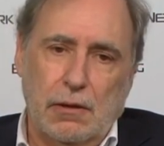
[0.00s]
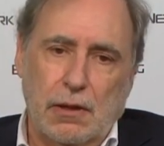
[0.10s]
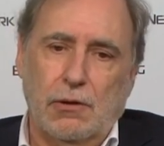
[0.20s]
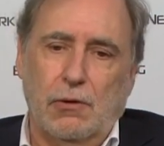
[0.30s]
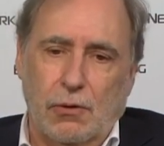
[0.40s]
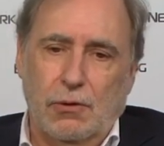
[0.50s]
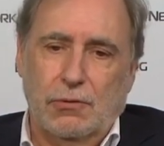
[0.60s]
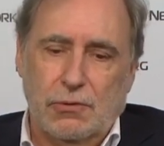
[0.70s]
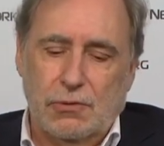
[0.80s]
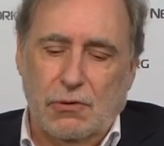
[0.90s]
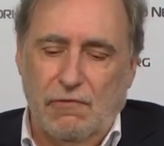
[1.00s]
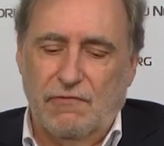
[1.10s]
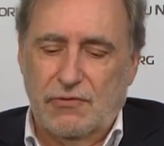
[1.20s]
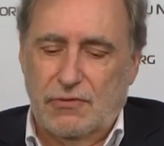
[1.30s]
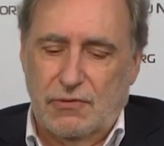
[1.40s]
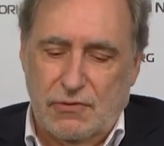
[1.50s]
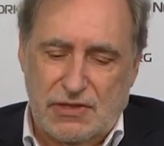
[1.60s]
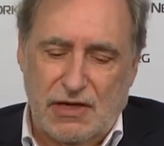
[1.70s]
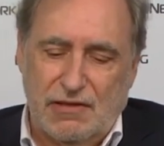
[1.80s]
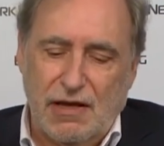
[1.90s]
I often
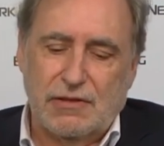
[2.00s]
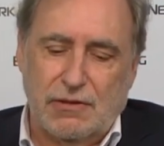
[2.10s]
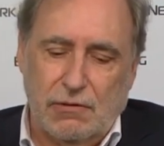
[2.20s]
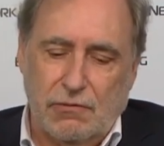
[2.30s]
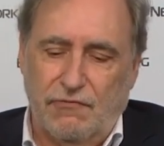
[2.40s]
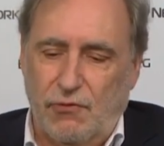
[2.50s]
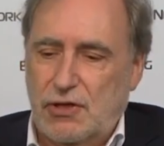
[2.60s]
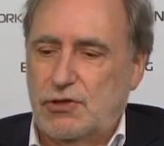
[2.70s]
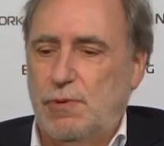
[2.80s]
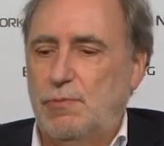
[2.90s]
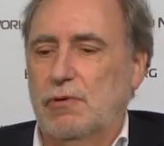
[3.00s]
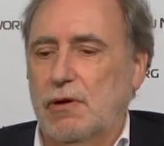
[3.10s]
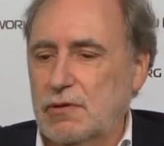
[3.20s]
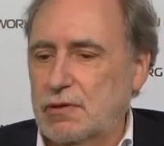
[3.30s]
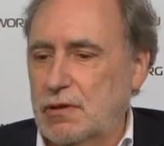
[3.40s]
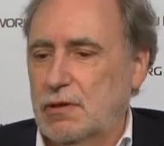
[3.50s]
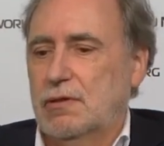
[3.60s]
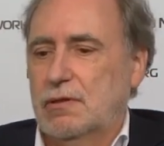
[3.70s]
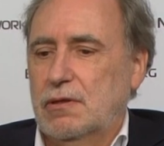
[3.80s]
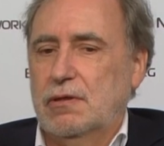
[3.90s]
say that French people are
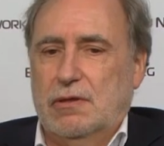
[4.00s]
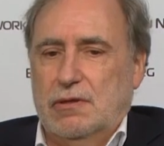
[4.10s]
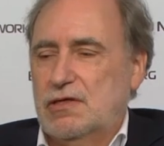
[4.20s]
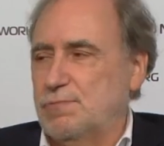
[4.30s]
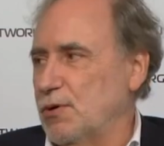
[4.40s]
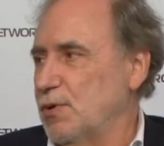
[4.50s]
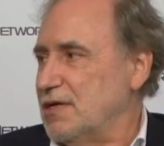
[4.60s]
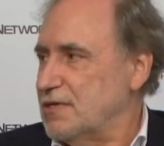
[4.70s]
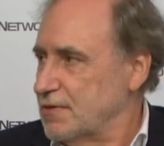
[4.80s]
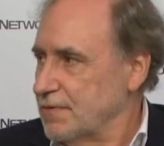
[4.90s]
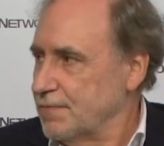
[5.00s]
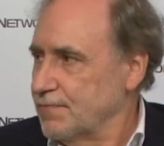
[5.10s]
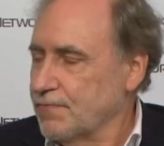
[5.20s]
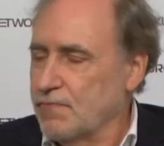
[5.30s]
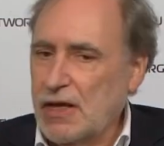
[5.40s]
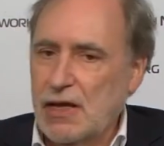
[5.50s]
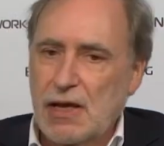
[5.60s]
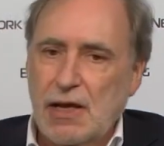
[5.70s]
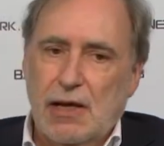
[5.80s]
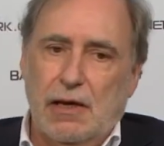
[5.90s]
desperate,
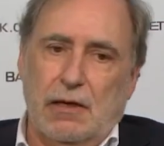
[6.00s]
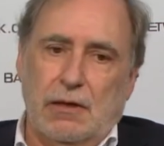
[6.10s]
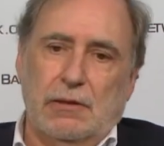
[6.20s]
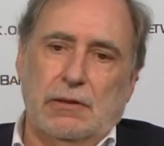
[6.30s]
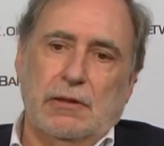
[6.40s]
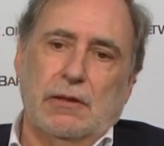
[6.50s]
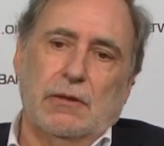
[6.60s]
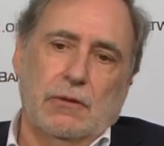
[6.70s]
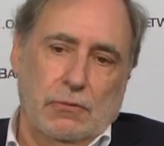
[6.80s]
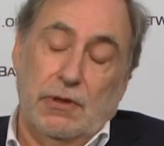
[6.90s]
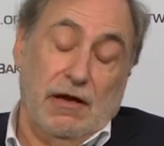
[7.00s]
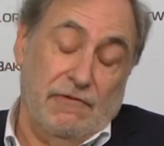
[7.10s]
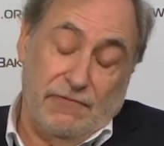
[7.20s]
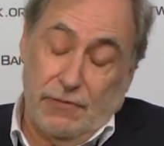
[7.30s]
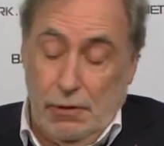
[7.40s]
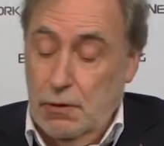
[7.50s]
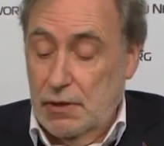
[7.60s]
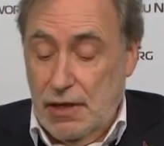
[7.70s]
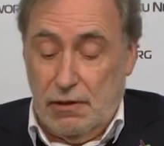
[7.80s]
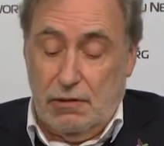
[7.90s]
and we have a
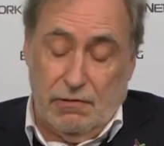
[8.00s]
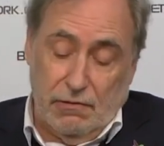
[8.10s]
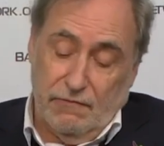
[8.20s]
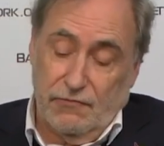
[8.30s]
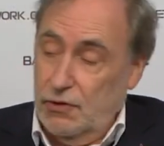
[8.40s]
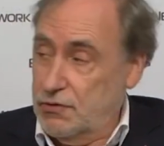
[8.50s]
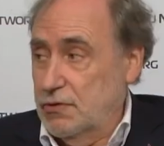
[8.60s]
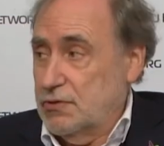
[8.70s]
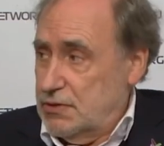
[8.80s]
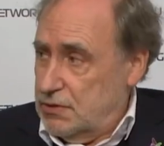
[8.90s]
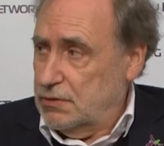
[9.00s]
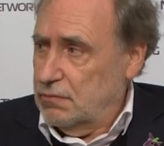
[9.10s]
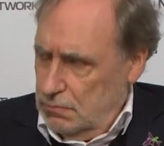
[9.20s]
lack of doctors.